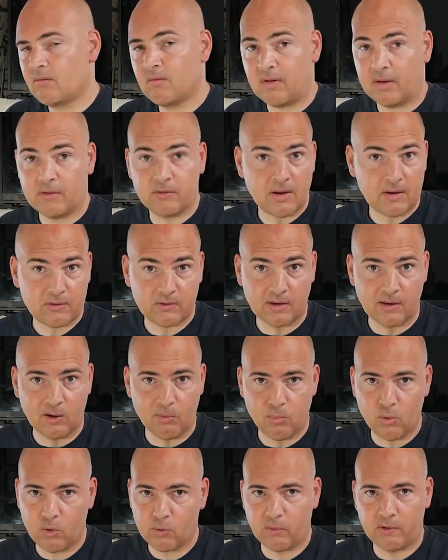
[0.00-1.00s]
fantastic
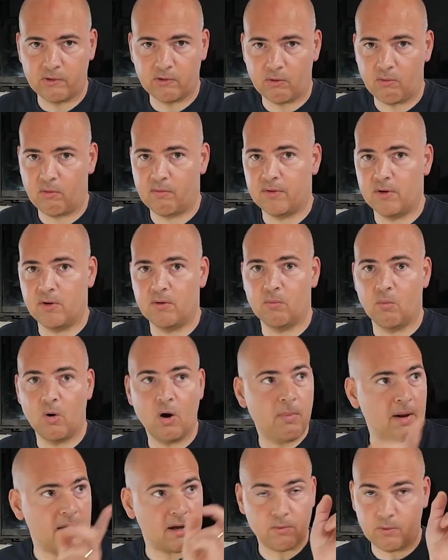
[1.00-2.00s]
little board, which I reviewed a
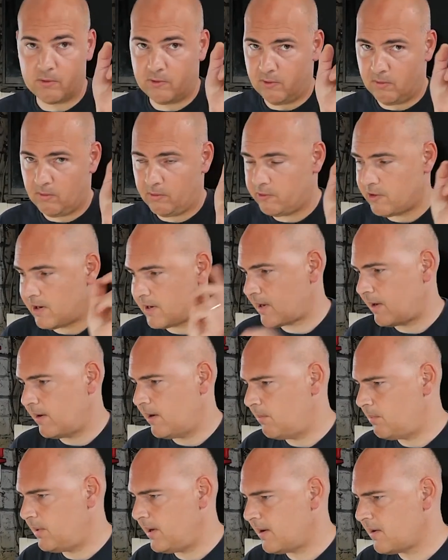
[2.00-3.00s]
while back, which you can check out
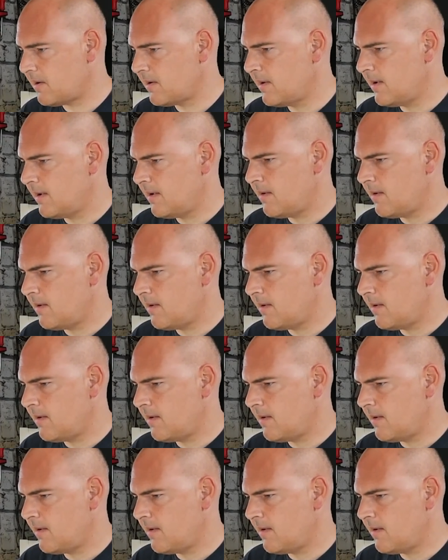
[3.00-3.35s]
up here.